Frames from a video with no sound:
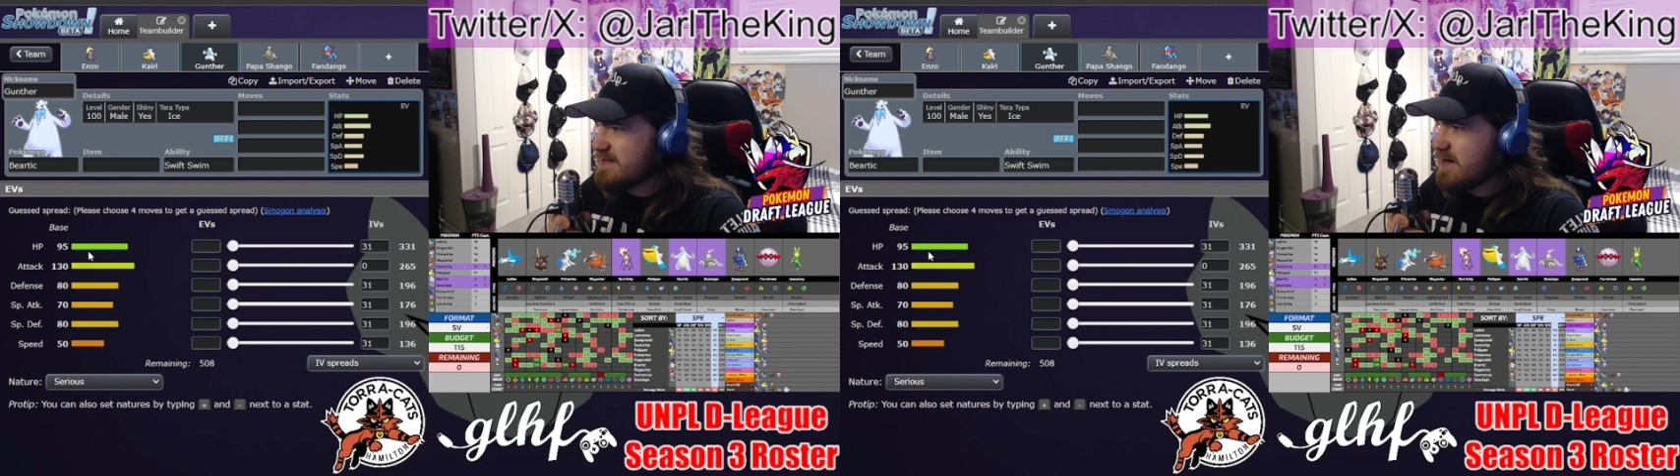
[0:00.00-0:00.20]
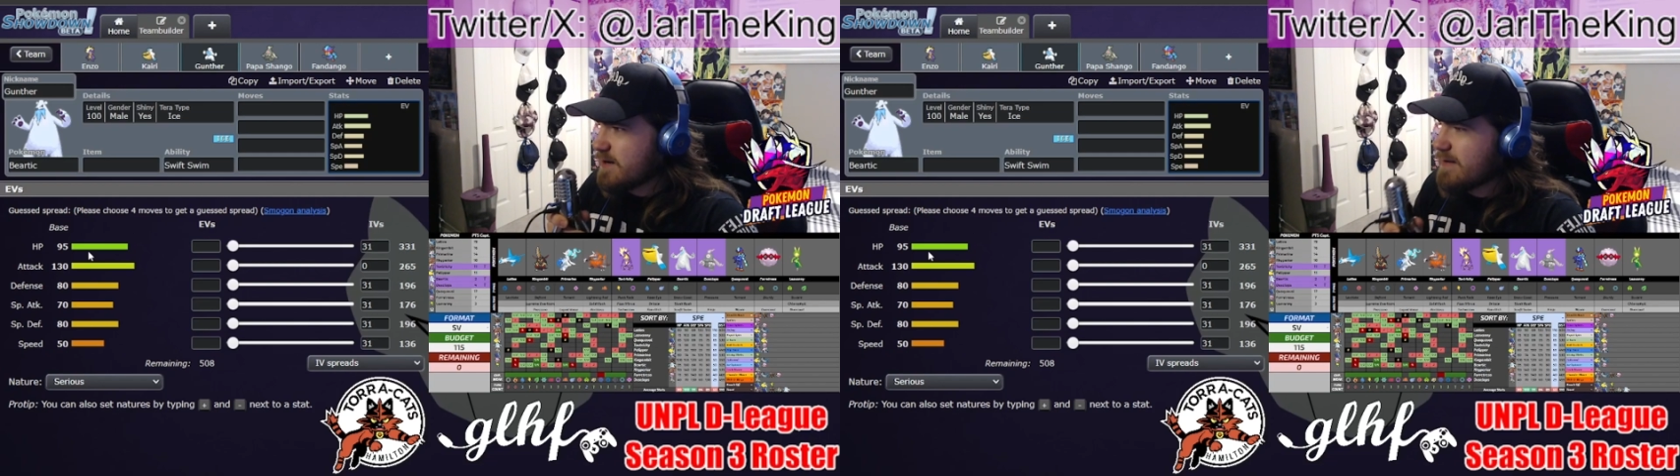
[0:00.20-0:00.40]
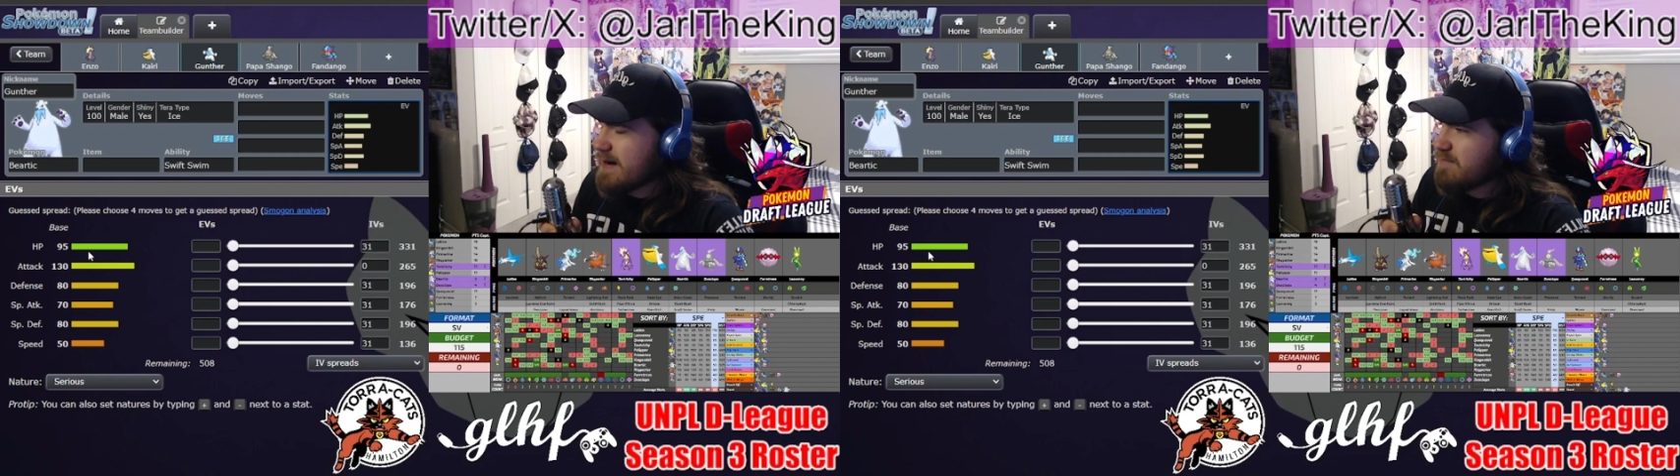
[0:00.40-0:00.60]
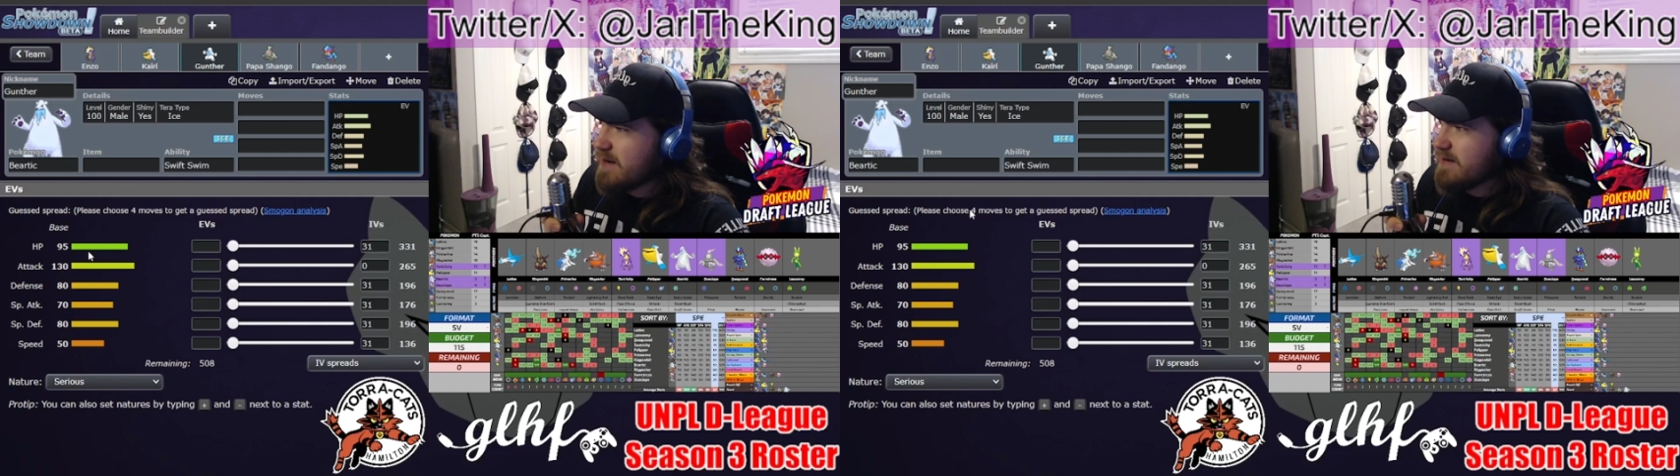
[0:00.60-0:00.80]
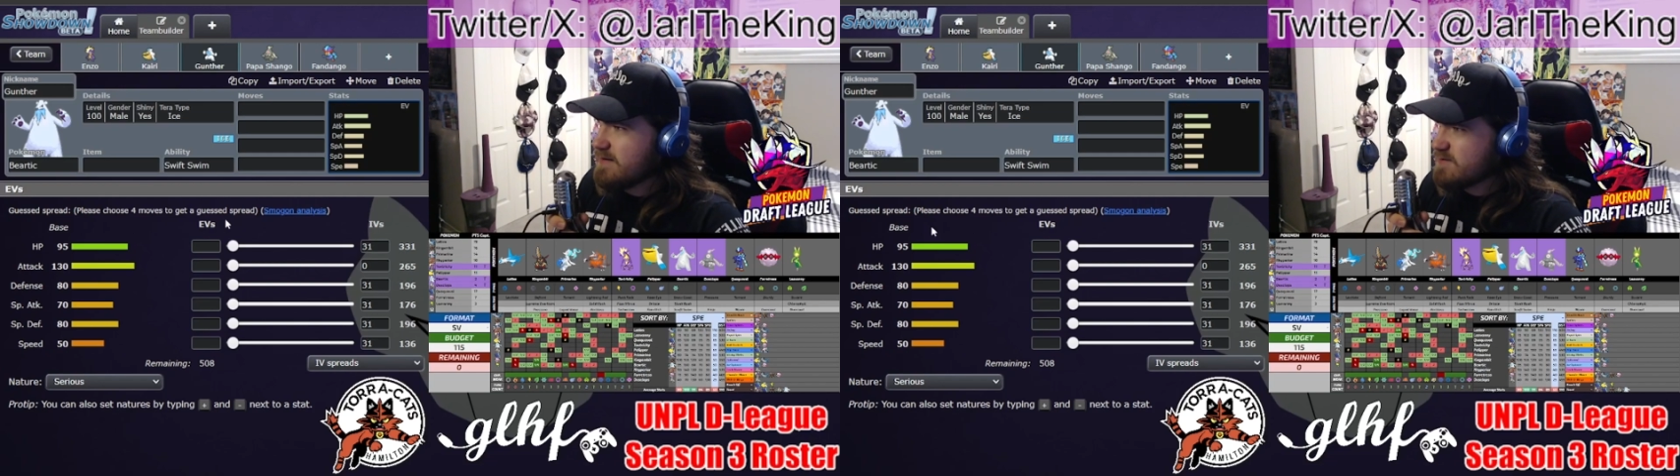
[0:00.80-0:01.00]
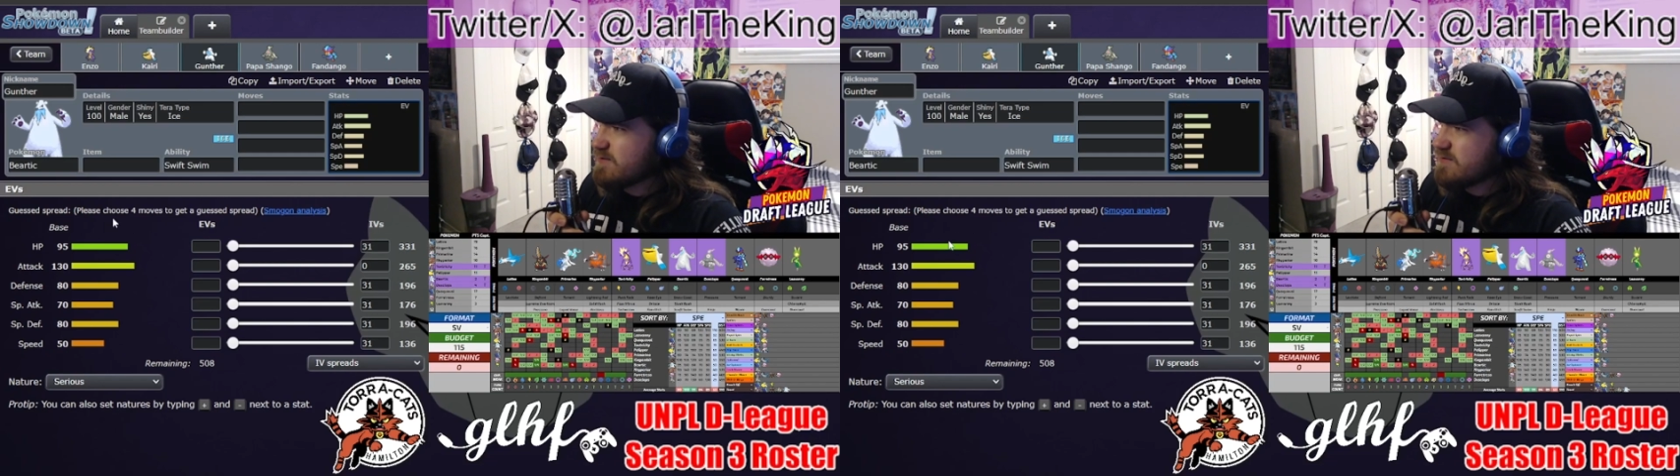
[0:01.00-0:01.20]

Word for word: not great, but Swift